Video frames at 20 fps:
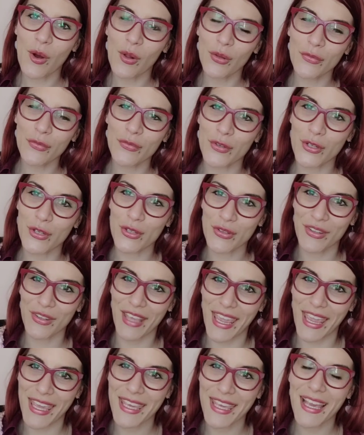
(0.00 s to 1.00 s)
all for
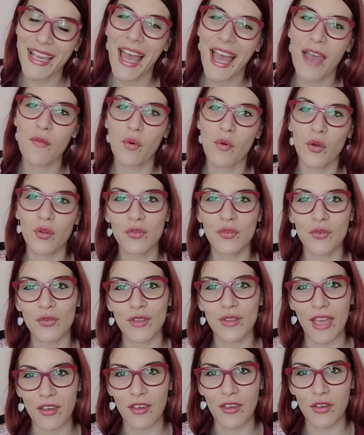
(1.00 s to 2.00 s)
today. I want to
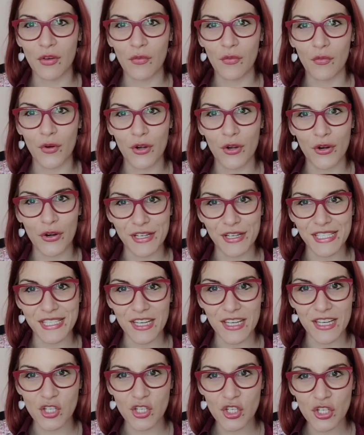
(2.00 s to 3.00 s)
thank you for your
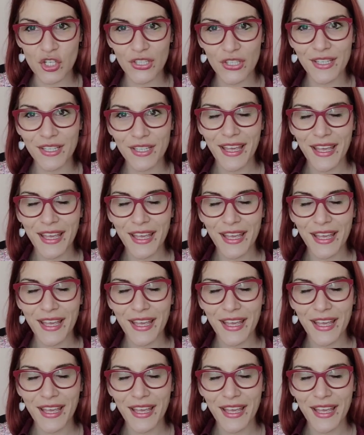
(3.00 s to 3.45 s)
attention,